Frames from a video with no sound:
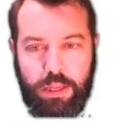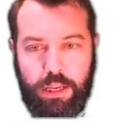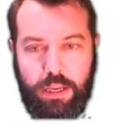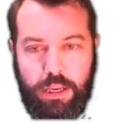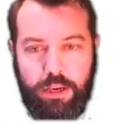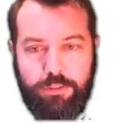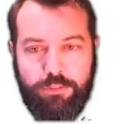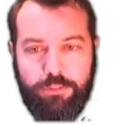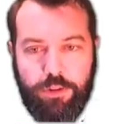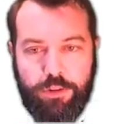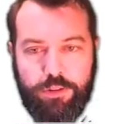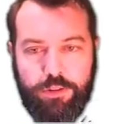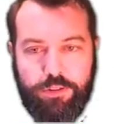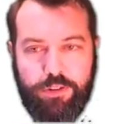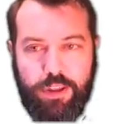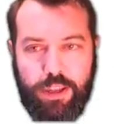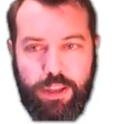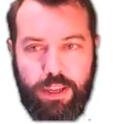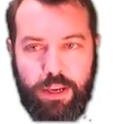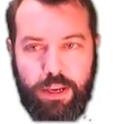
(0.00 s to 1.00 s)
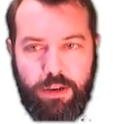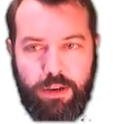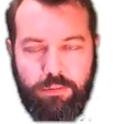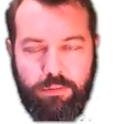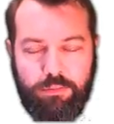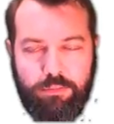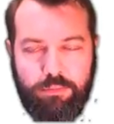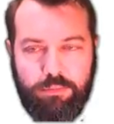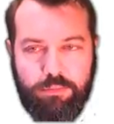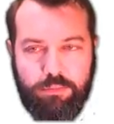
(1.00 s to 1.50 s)
Inverse
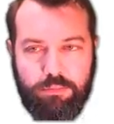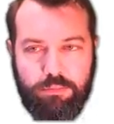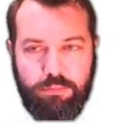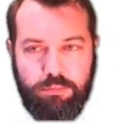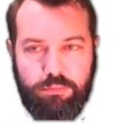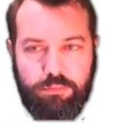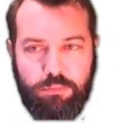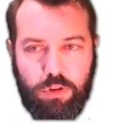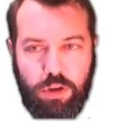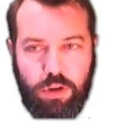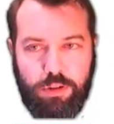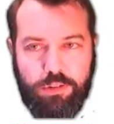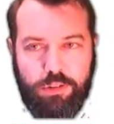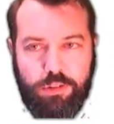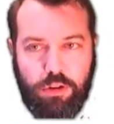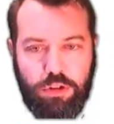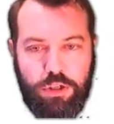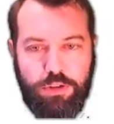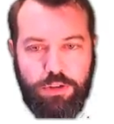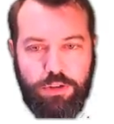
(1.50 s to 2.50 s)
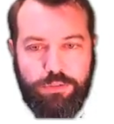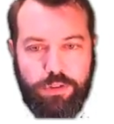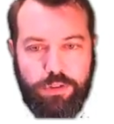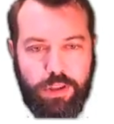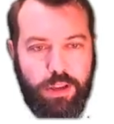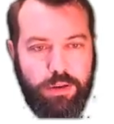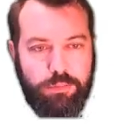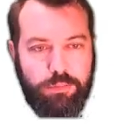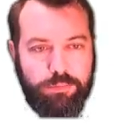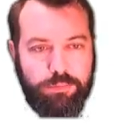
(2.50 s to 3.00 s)
tan, right, so shift
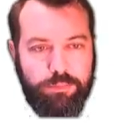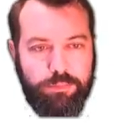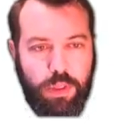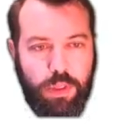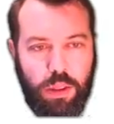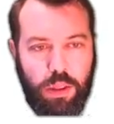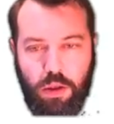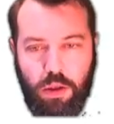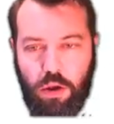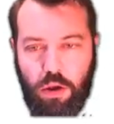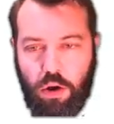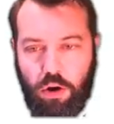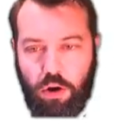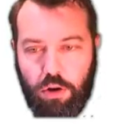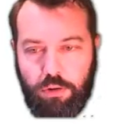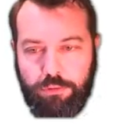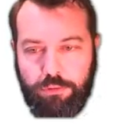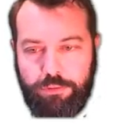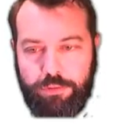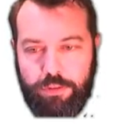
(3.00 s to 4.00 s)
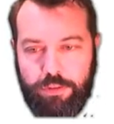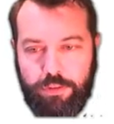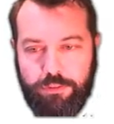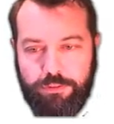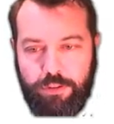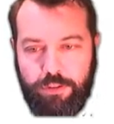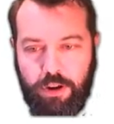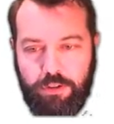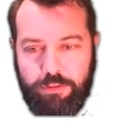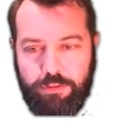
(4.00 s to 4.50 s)
tan, of
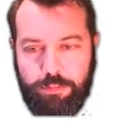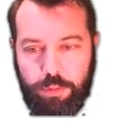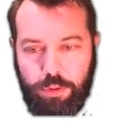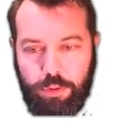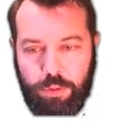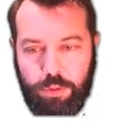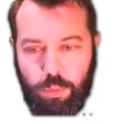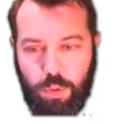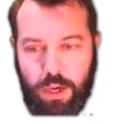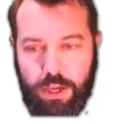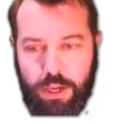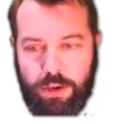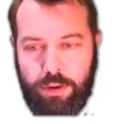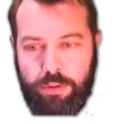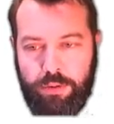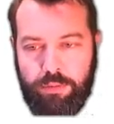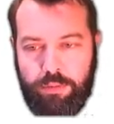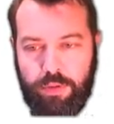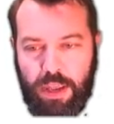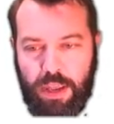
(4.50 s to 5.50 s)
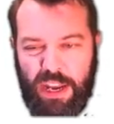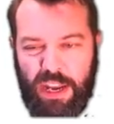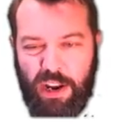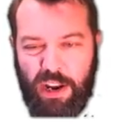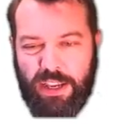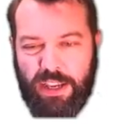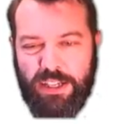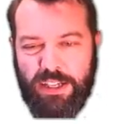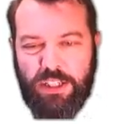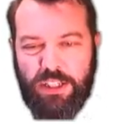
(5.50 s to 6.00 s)
5.1, and
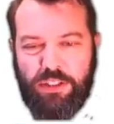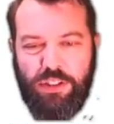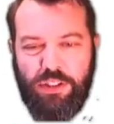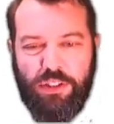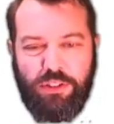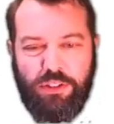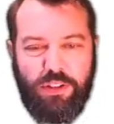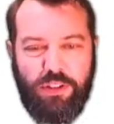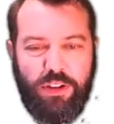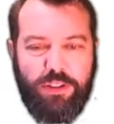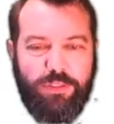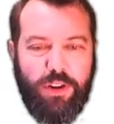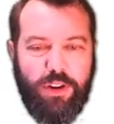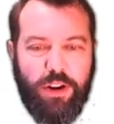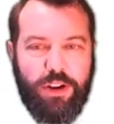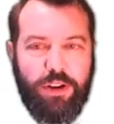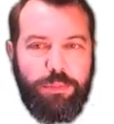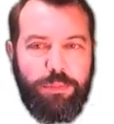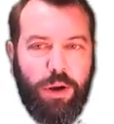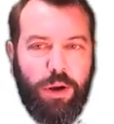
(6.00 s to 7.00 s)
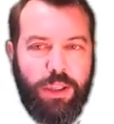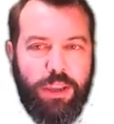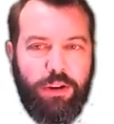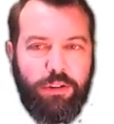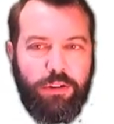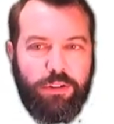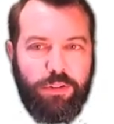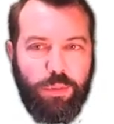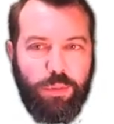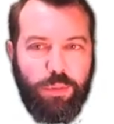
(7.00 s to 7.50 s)
I can just use the divided by
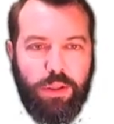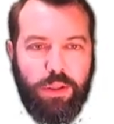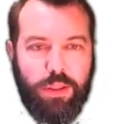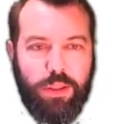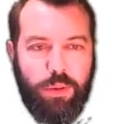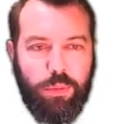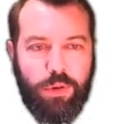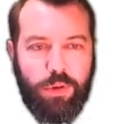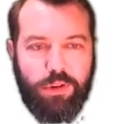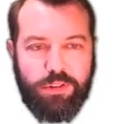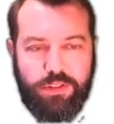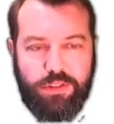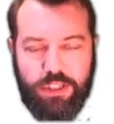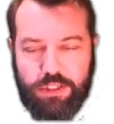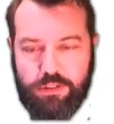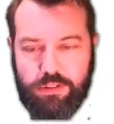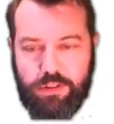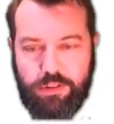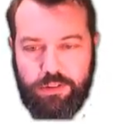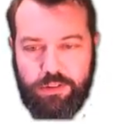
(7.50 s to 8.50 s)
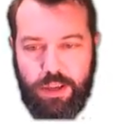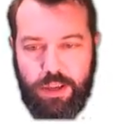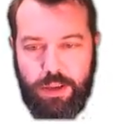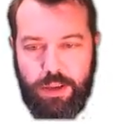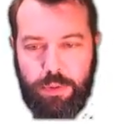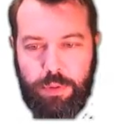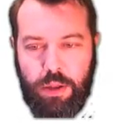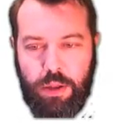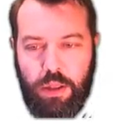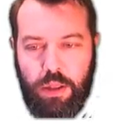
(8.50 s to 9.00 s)
here as well. That works just the
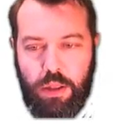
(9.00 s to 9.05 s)
same.